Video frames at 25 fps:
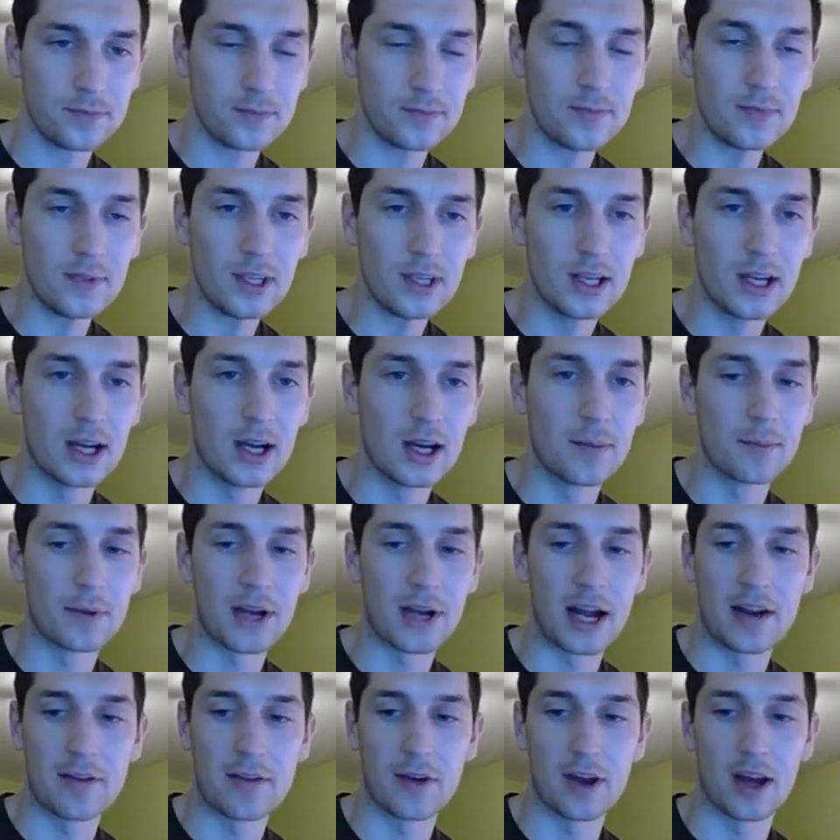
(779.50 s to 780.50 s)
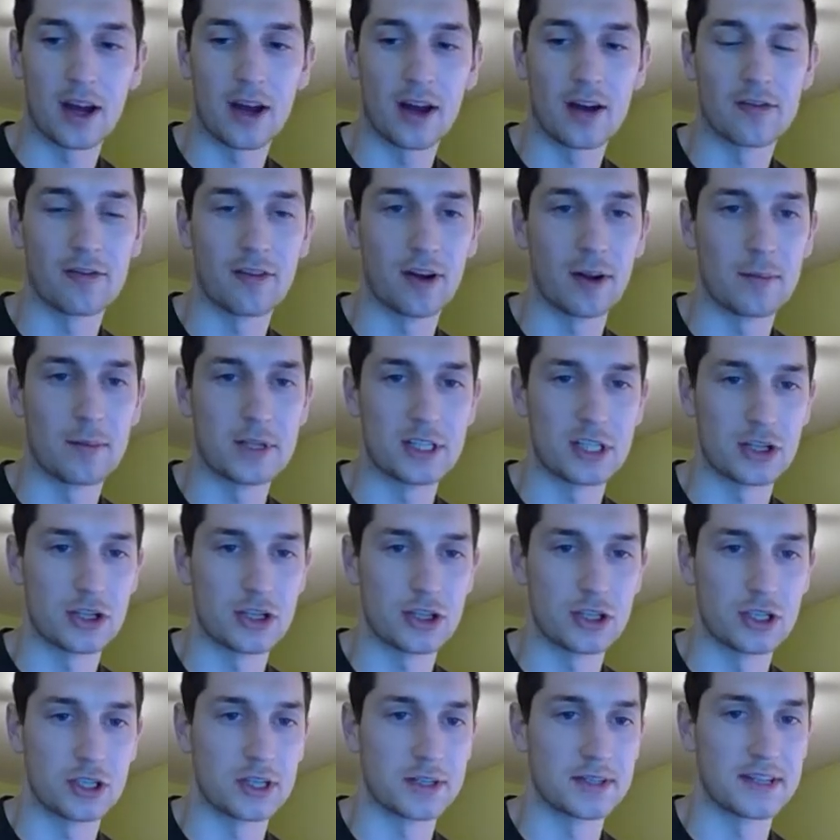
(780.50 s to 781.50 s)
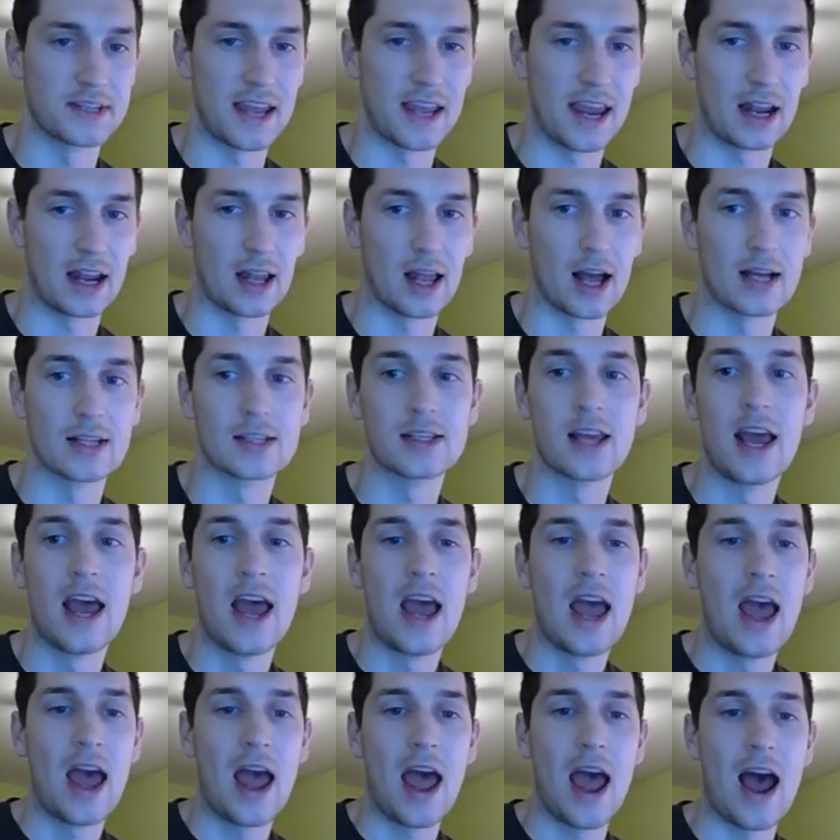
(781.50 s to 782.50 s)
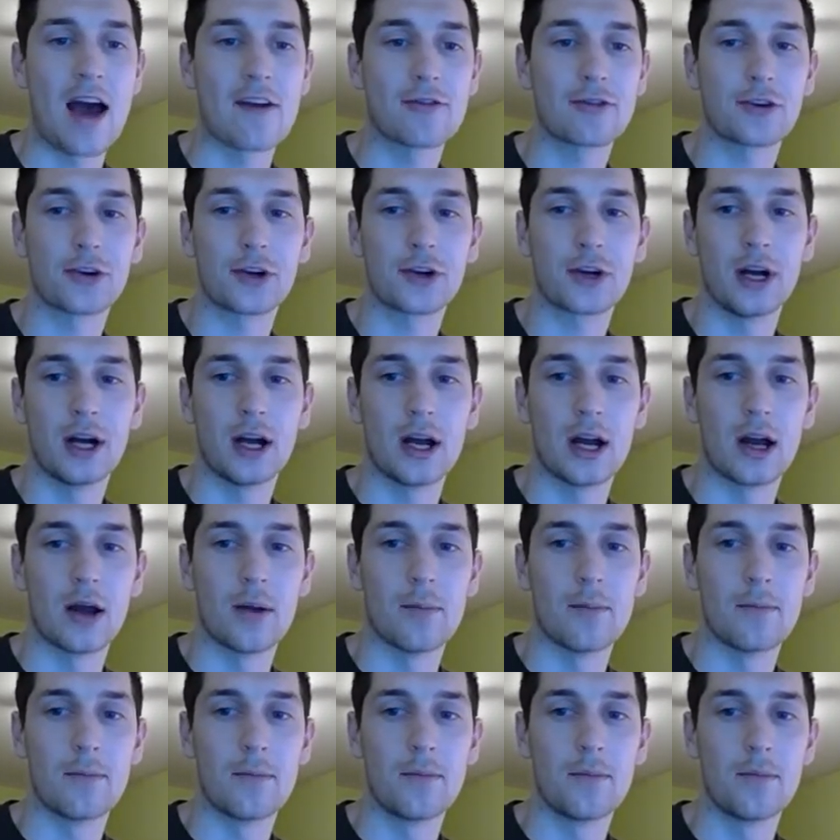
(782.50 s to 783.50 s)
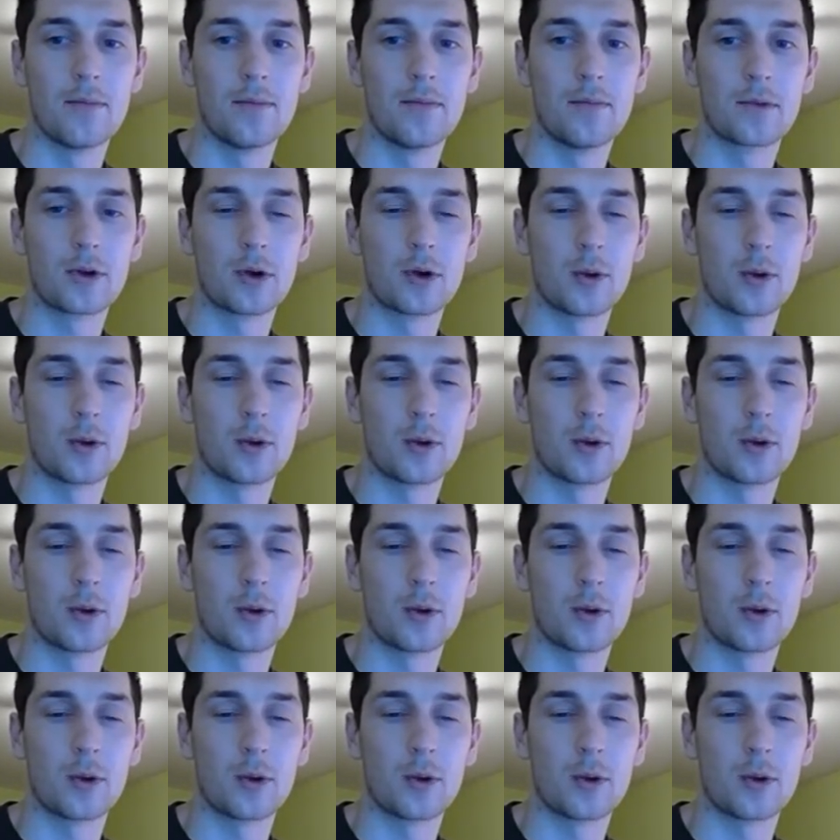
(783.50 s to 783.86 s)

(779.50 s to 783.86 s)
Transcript: kind of a fun position to analyze. After queen